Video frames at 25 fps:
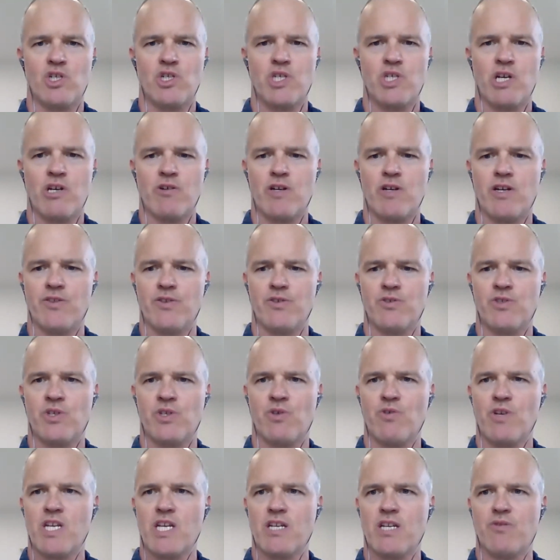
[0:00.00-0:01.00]
share on the
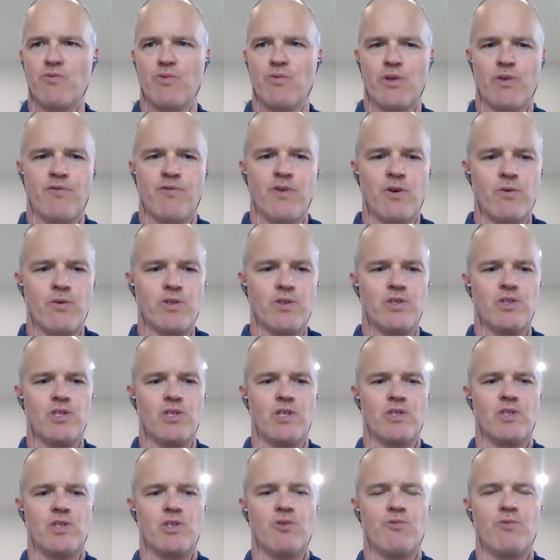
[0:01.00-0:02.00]
screen with folks,
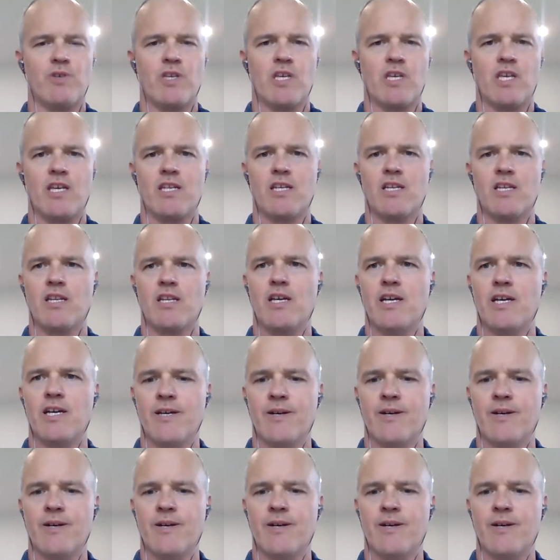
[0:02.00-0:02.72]
just so we can